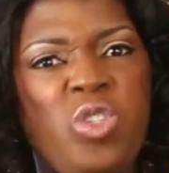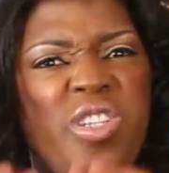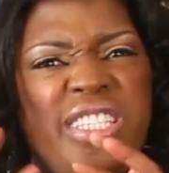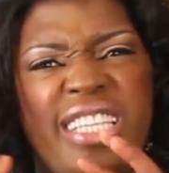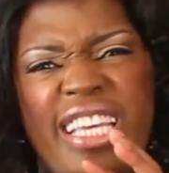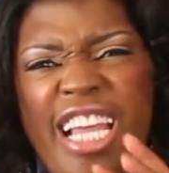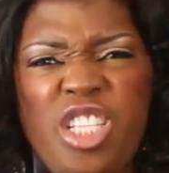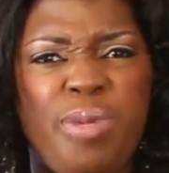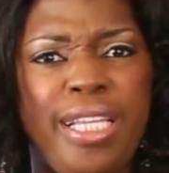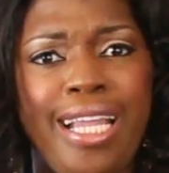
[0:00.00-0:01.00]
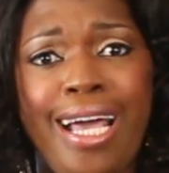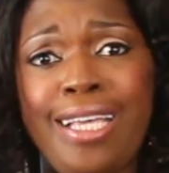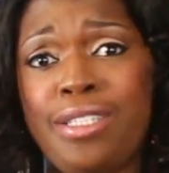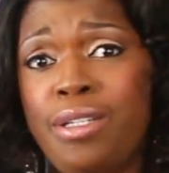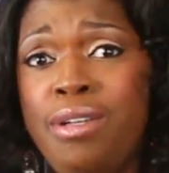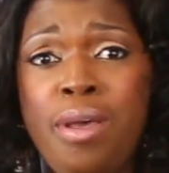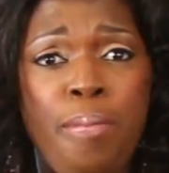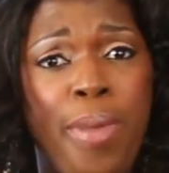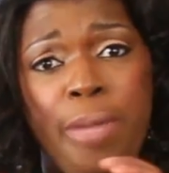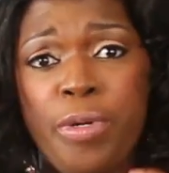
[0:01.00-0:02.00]
So the skin has to be nice and
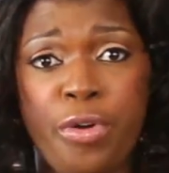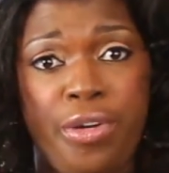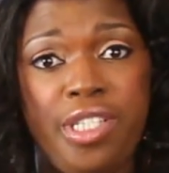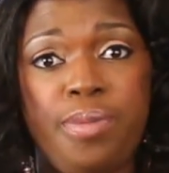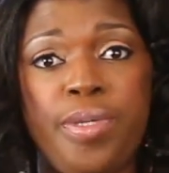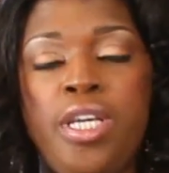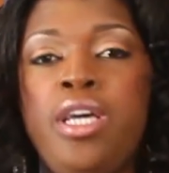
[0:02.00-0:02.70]
paper crisp.